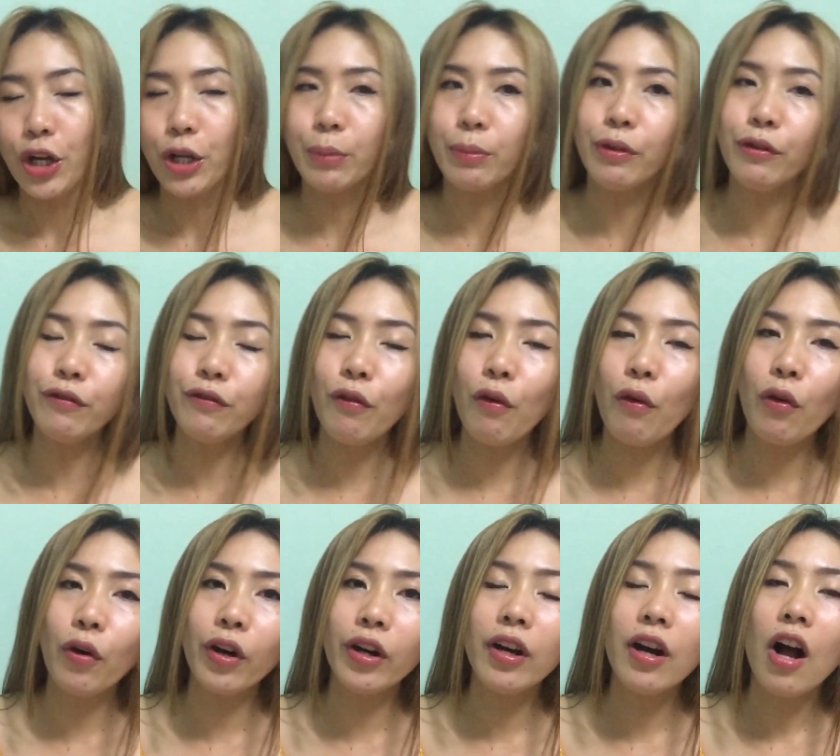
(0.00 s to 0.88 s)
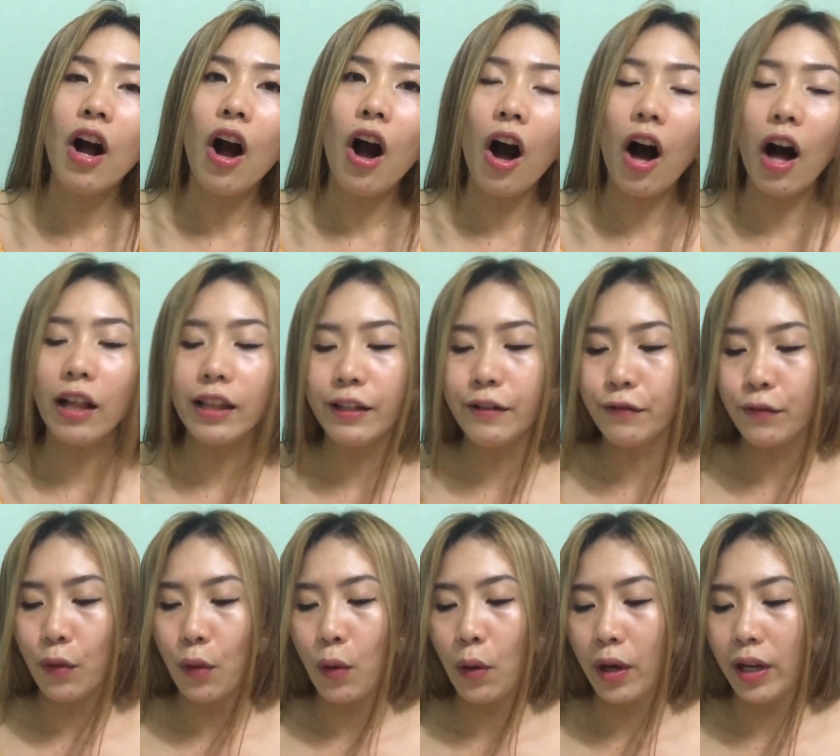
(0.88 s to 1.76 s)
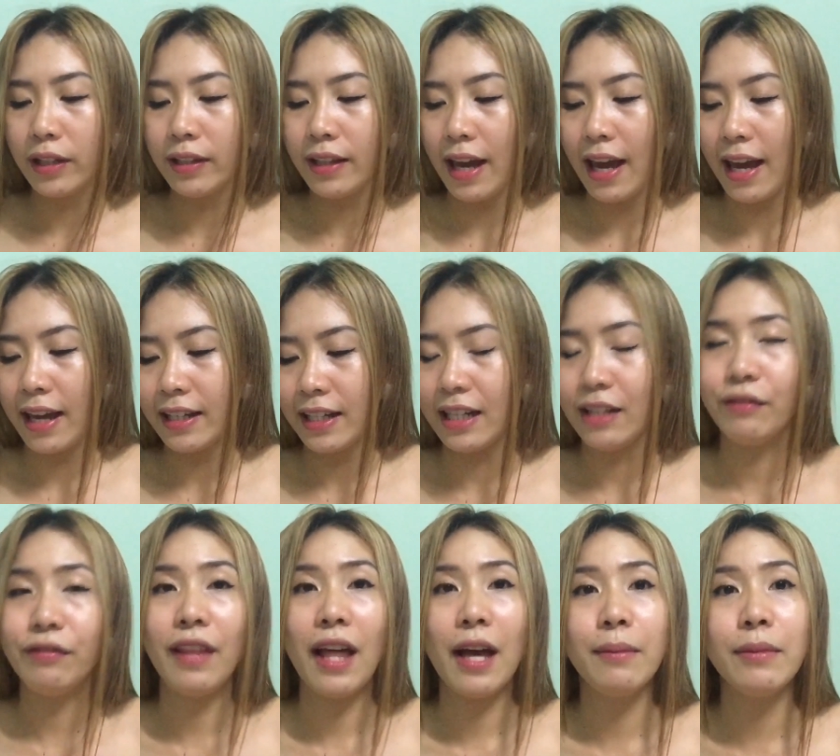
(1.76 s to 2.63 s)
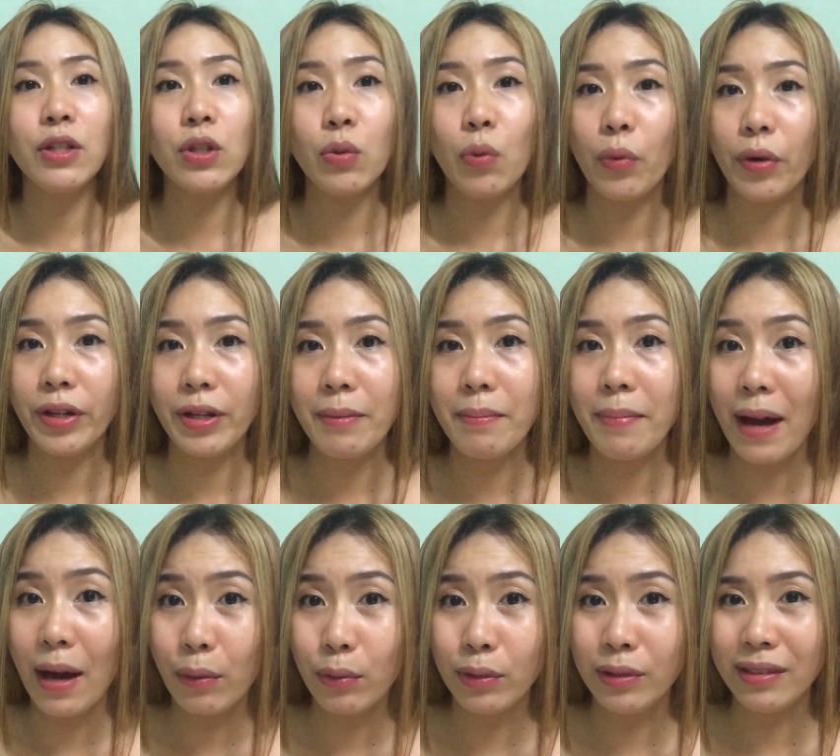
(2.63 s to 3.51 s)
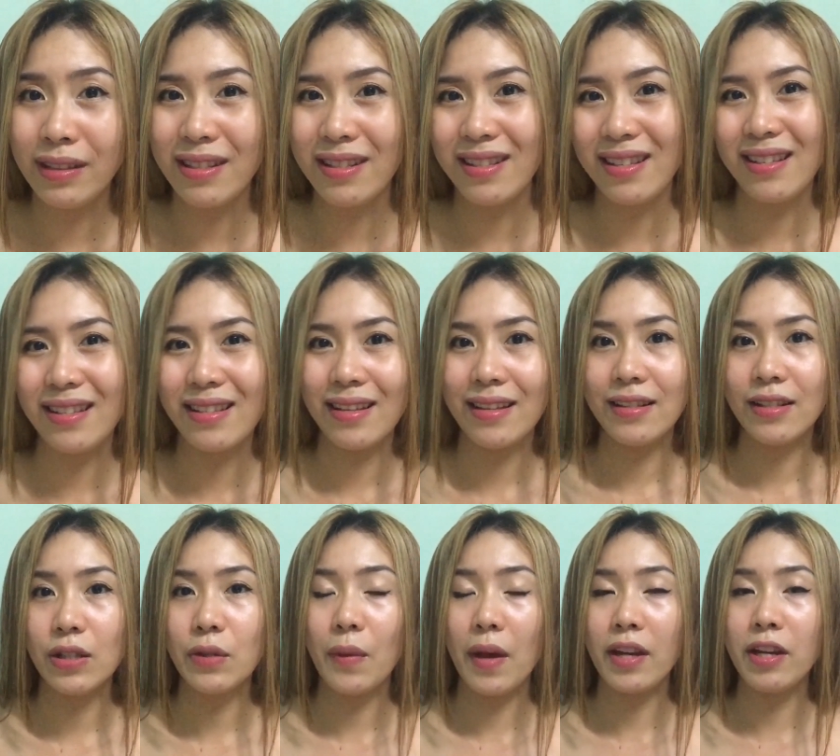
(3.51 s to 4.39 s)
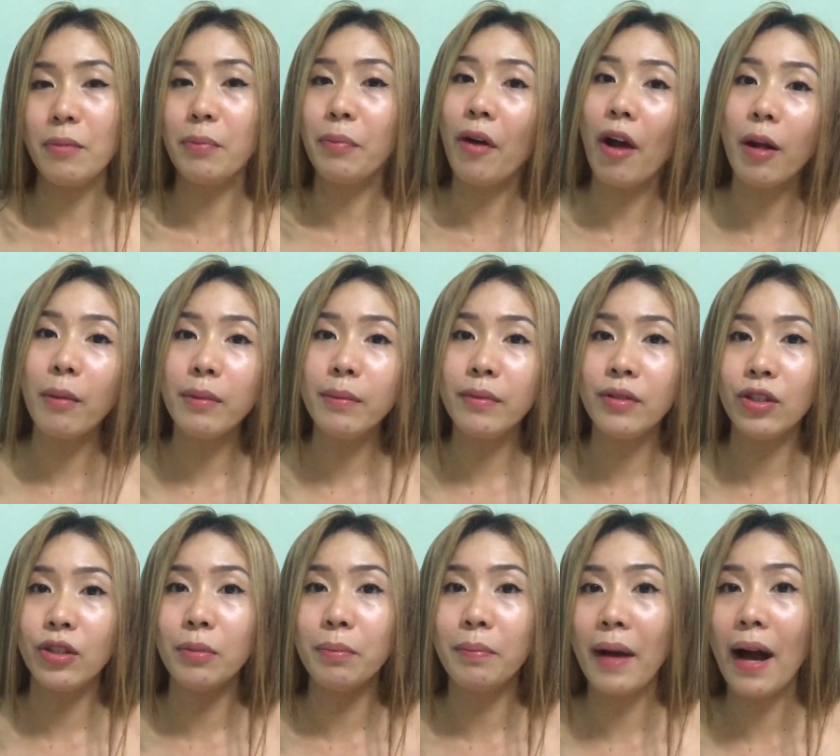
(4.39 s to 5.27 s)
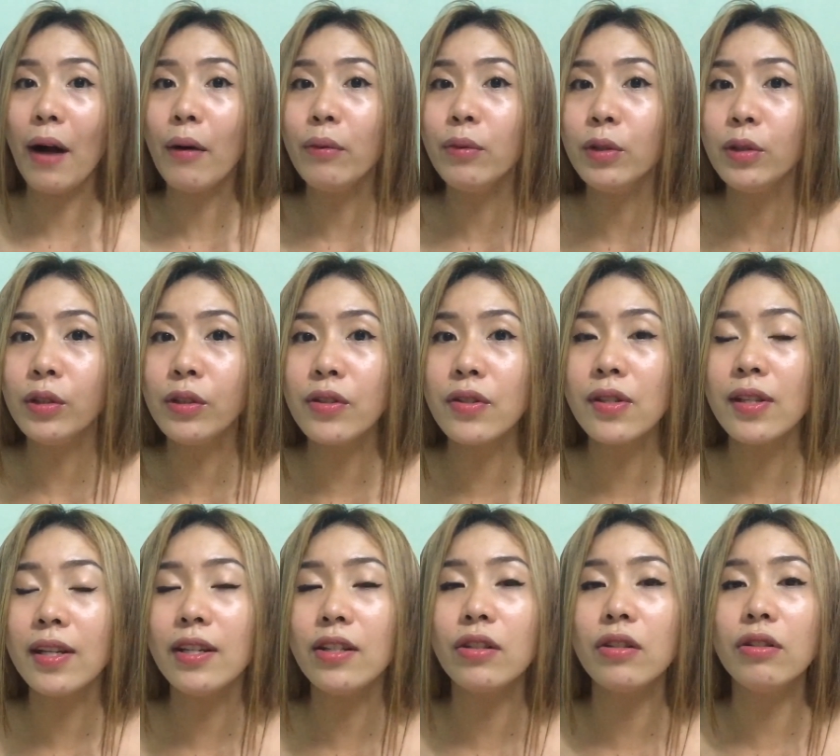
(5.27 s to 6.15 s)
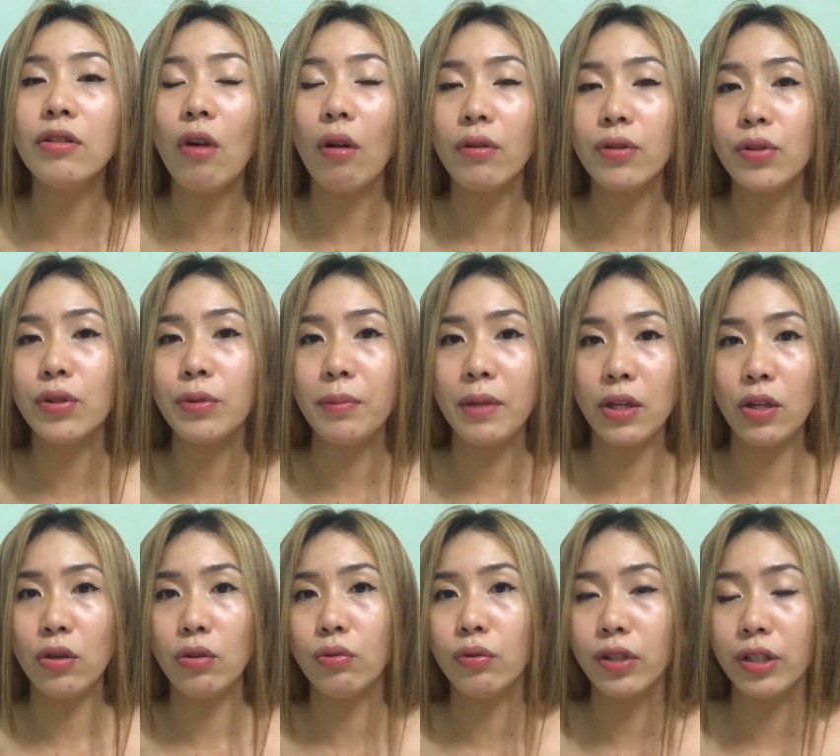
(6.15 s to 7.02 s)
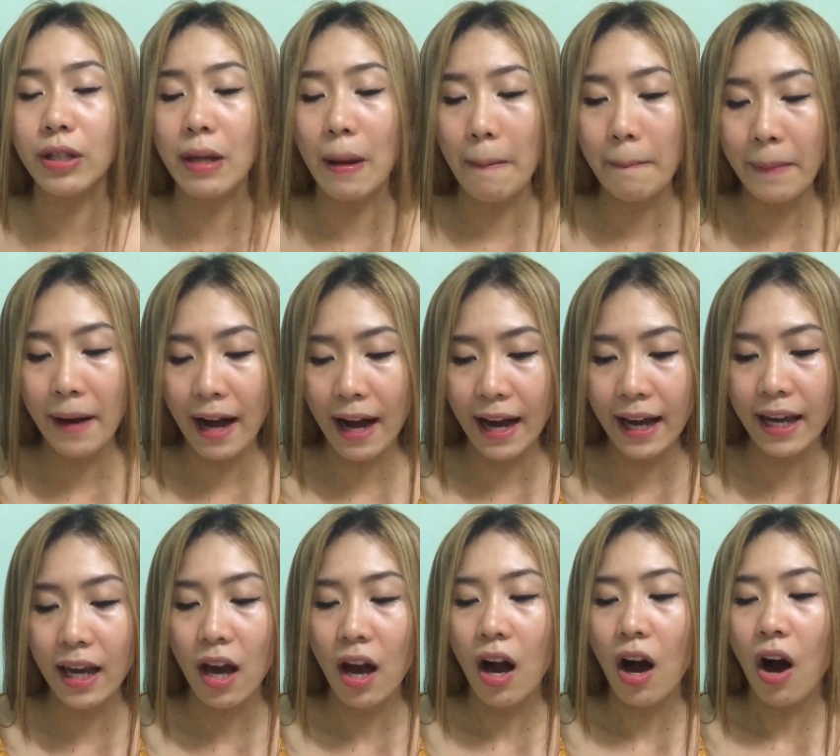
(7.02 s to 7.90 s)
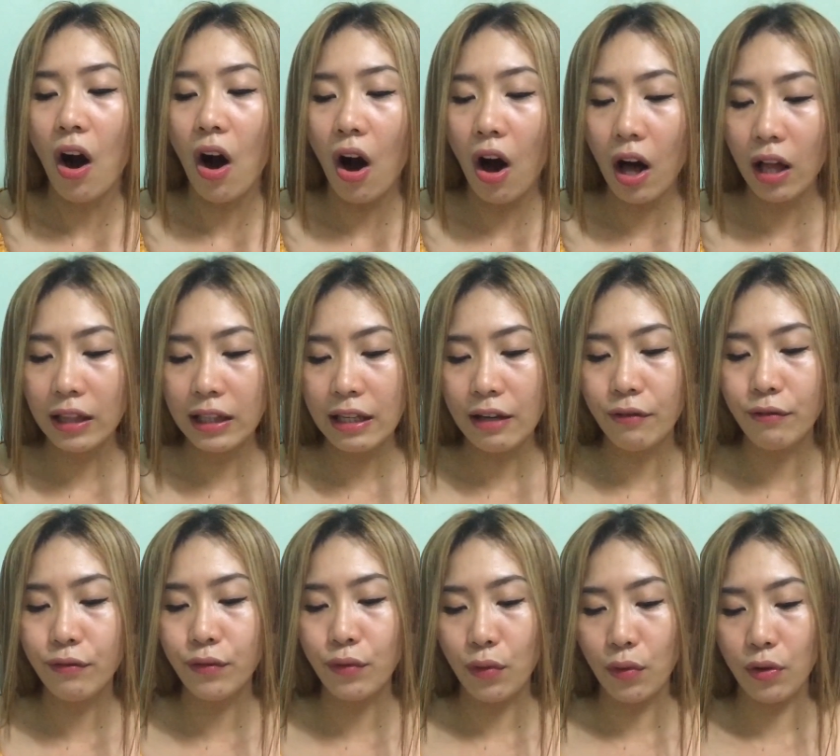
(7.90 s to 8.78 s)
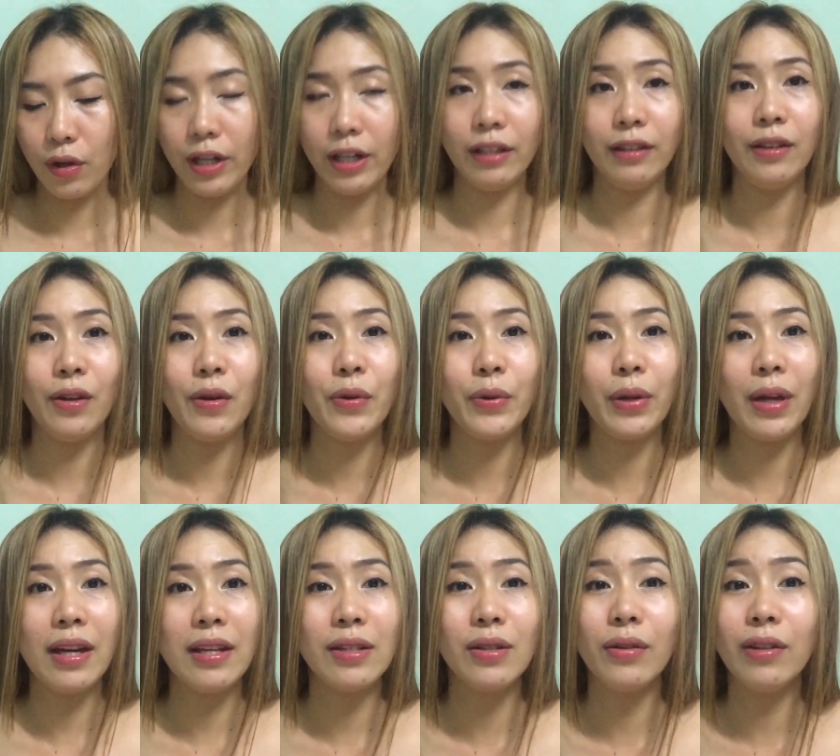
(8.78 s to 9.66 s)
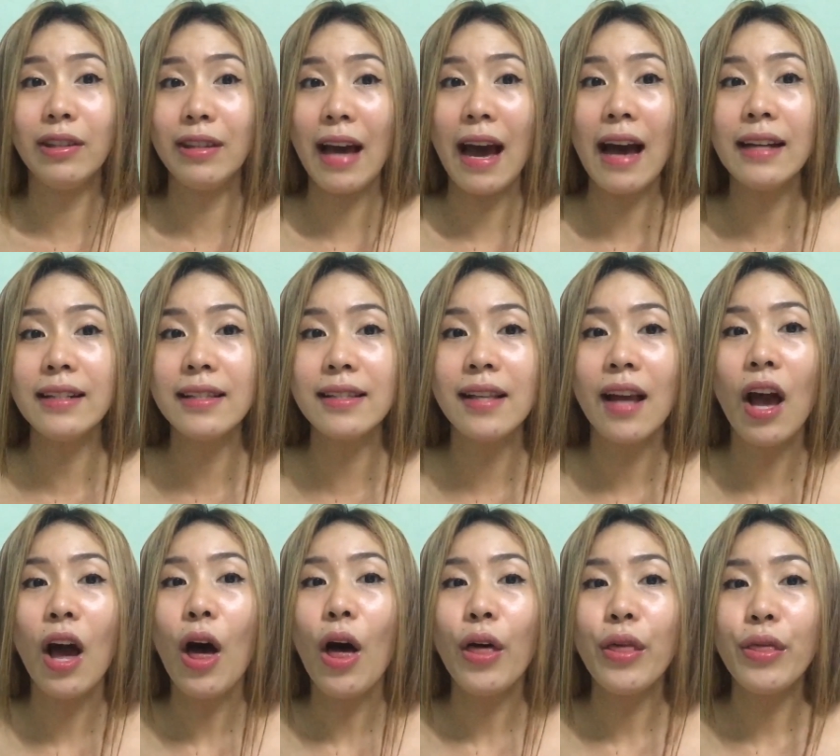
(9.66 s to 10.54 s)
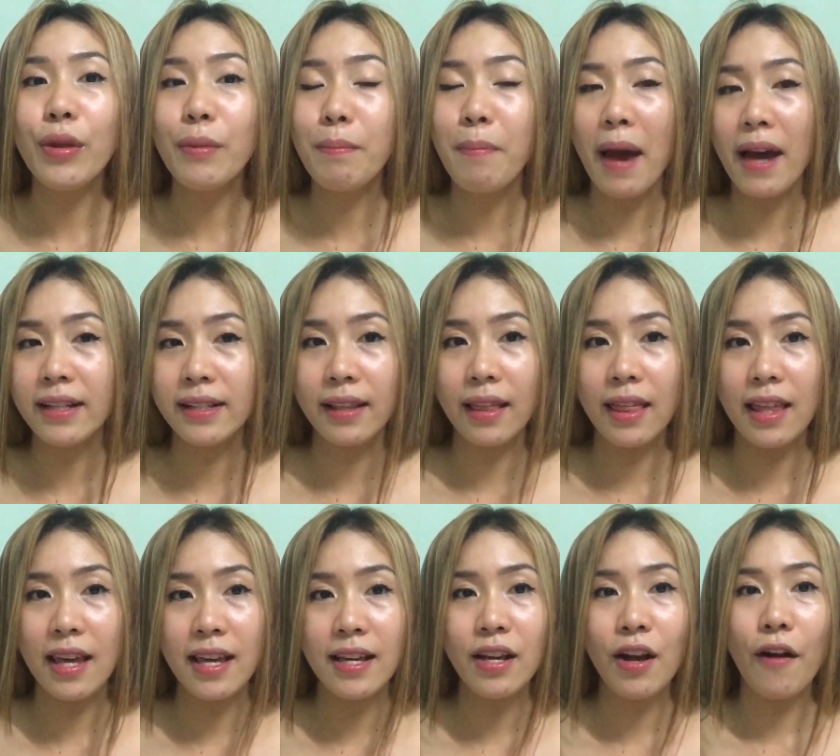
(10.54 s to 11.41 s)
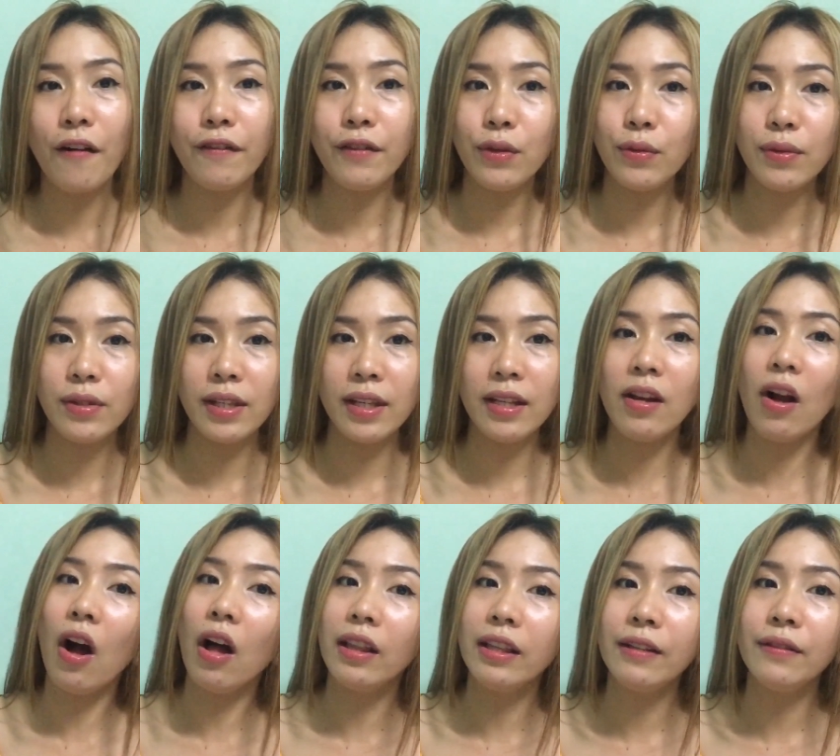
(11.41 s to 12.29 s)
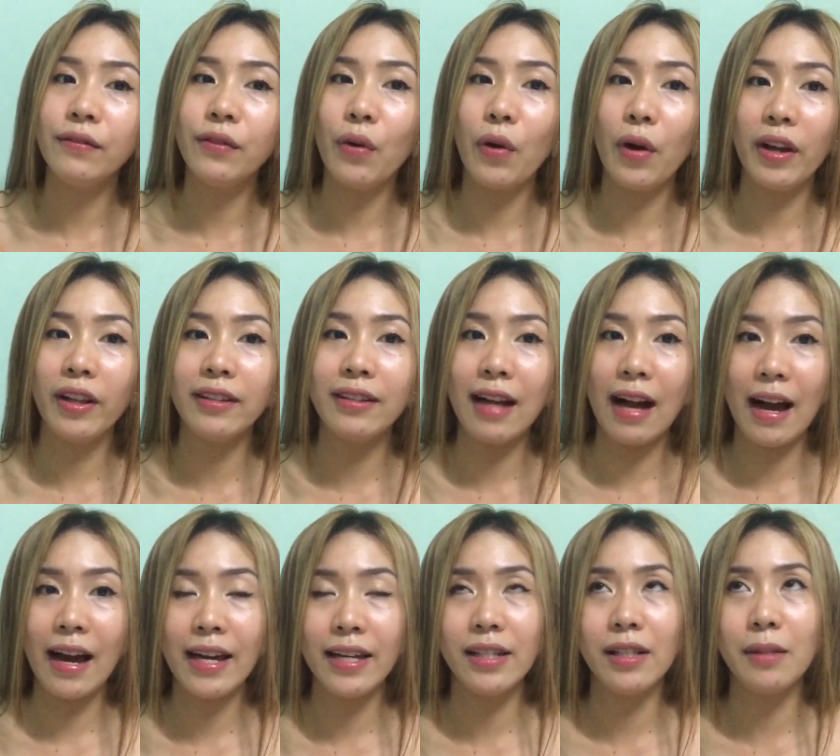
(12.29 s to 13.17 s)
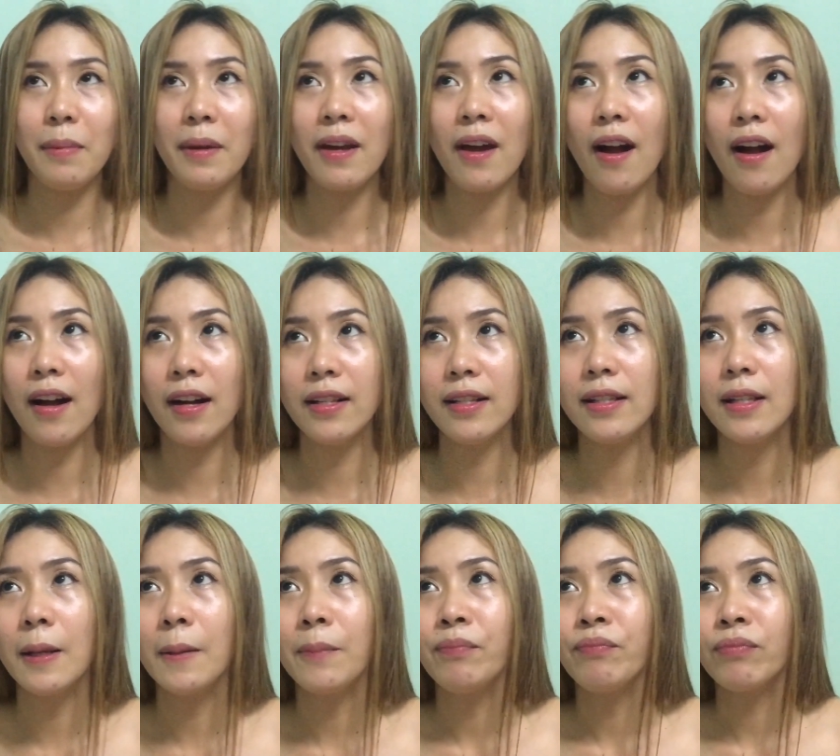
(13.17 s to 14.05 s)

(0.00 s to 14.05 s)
Number four, olive oil and inflammatory bowel diseases. So any problem in your bowels, it could also be cured by olive oil. Okay, so that's the best thing of using olive oil, guys, because